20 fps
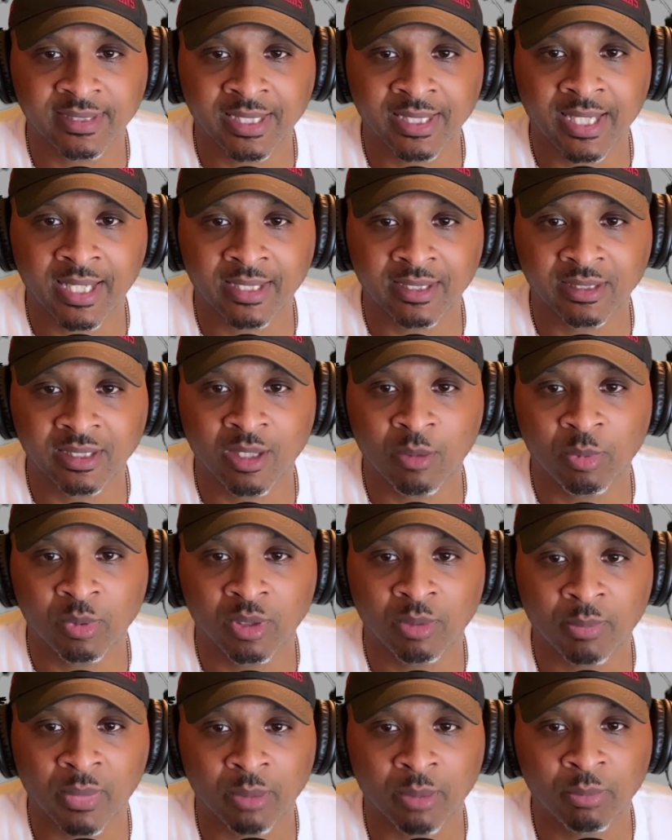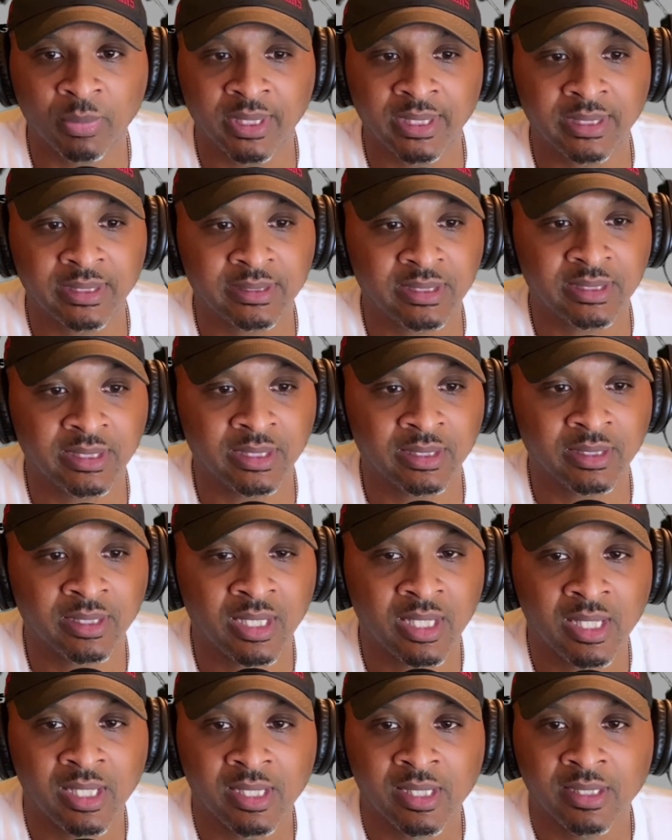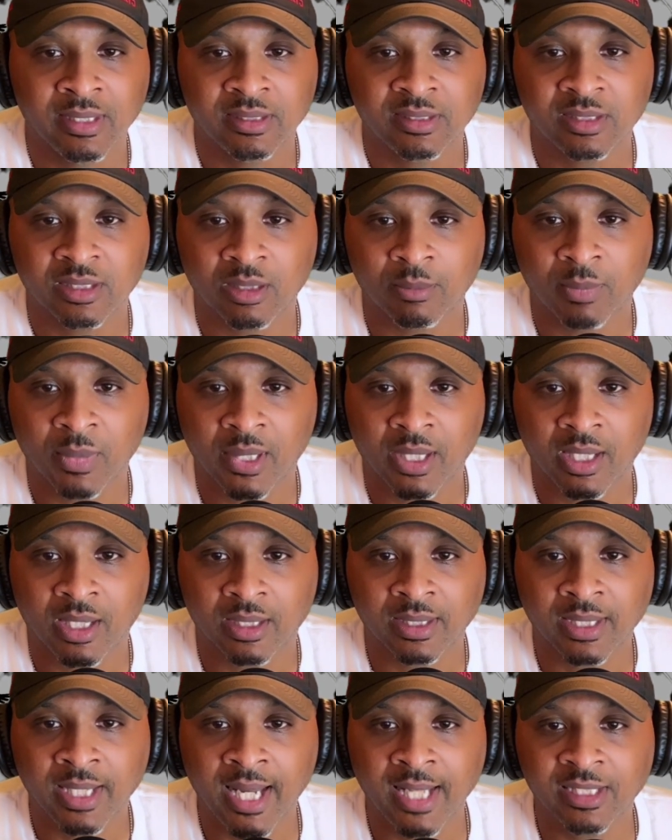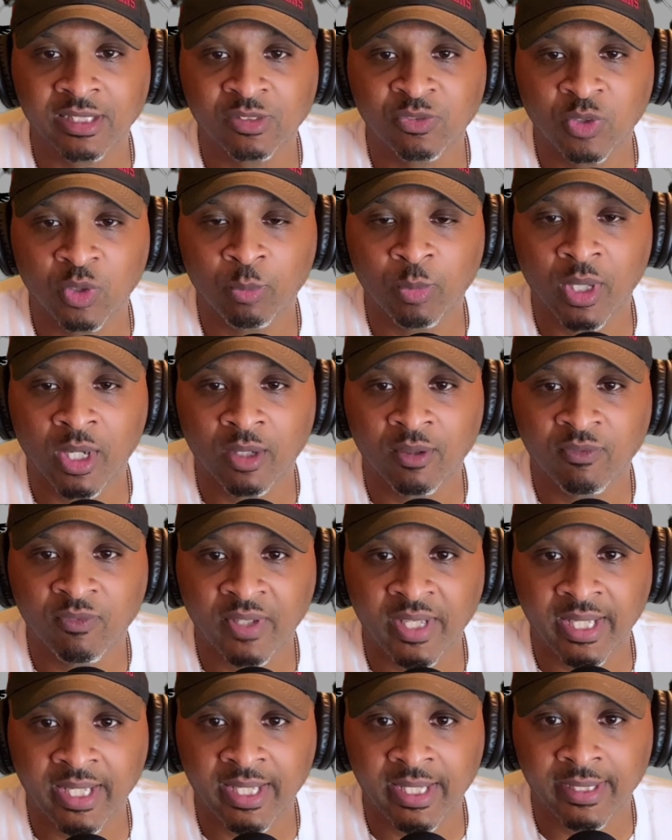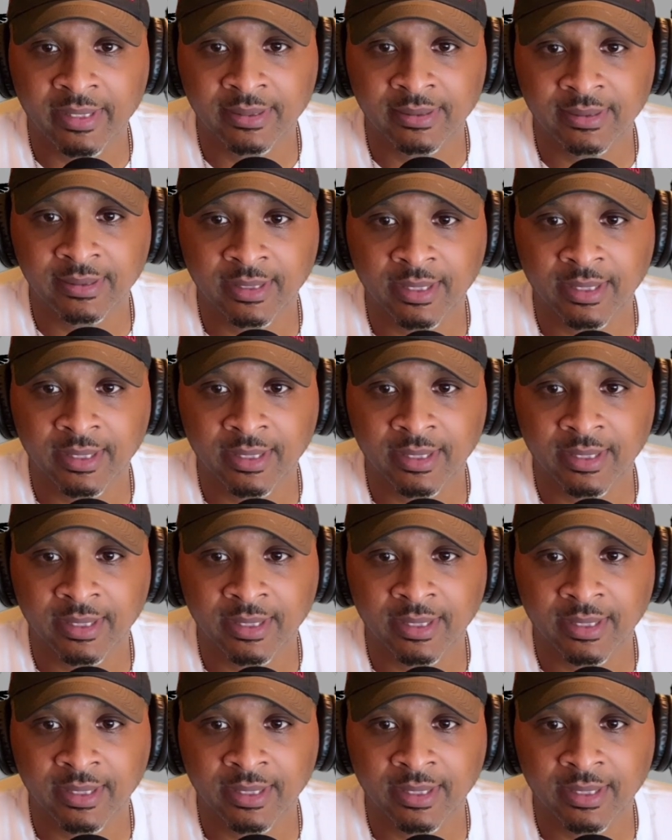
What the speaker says: I got a couple of my buddies here, some college football fans